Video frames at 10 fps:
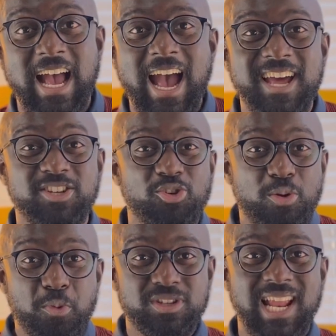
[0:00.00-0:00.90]
And it's
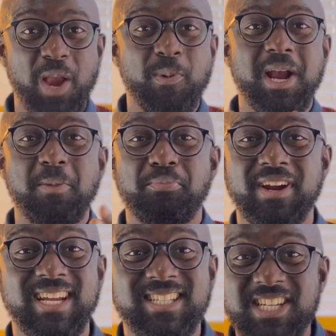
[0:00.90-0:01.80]
almost like we can
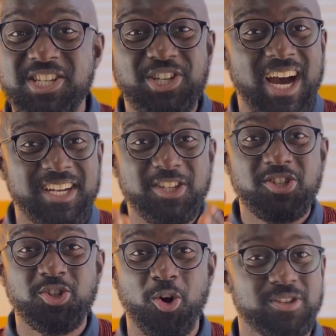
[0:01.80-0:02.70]
predict each other's
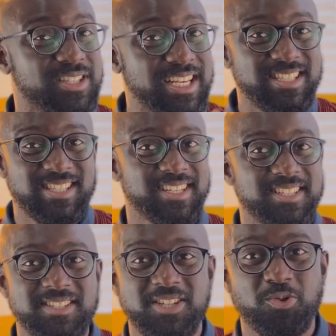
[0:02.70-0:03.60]
thoughts in certain
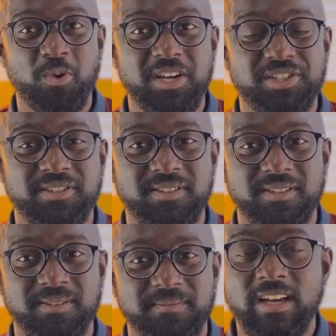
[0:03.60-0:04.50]
situations.
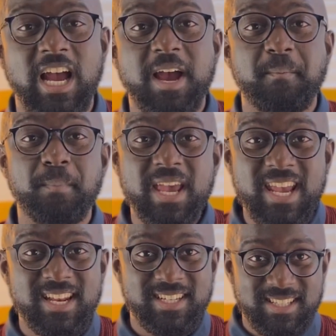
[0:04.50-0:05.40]

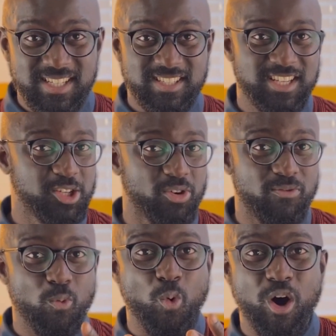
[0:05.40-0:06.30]
Being in this state of
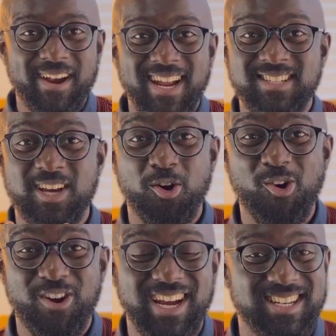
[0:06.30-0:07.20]
oneness and
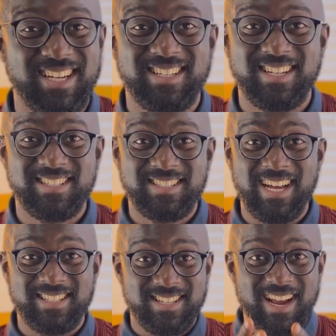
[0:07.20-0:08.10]
connectedness
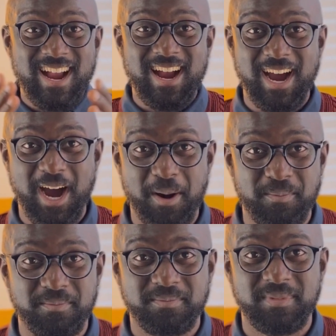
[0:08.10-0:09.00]
doesn't
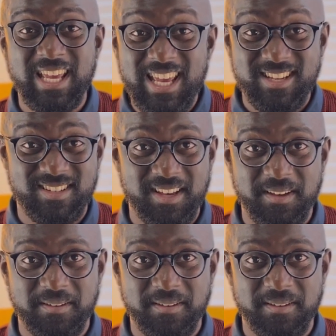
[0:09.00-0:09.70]
come easy.